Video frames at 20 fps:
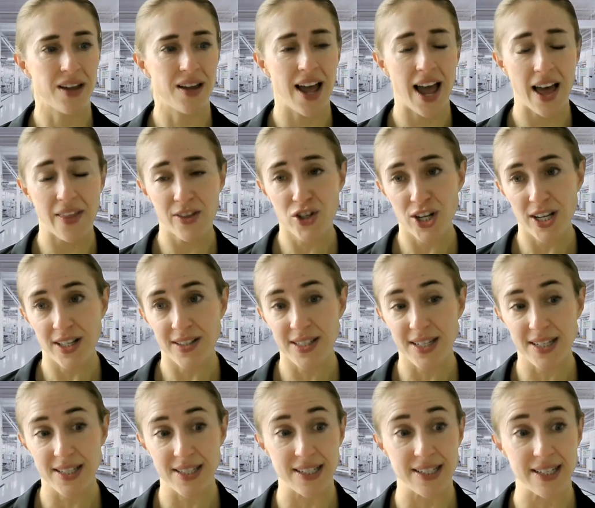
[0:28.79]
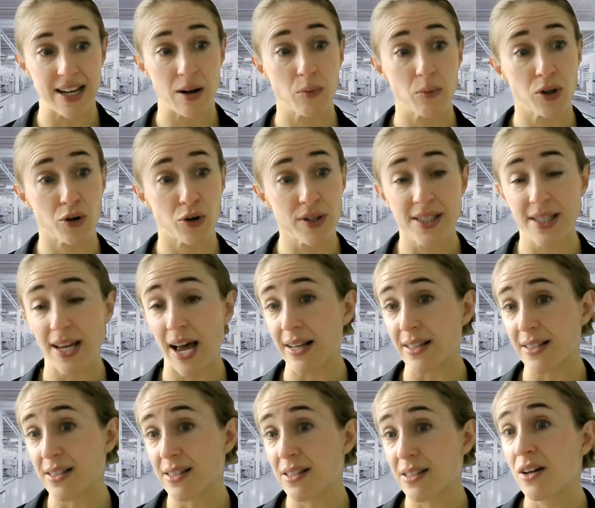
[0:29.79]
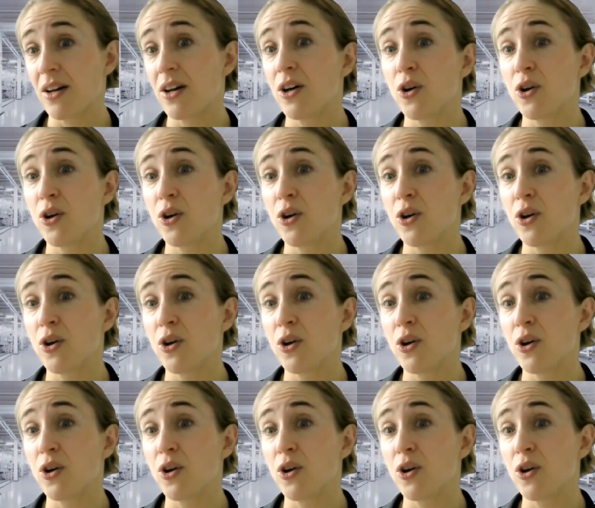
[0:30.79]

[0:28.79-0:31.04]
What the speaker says: I had the chance to sit down with Chris Sass,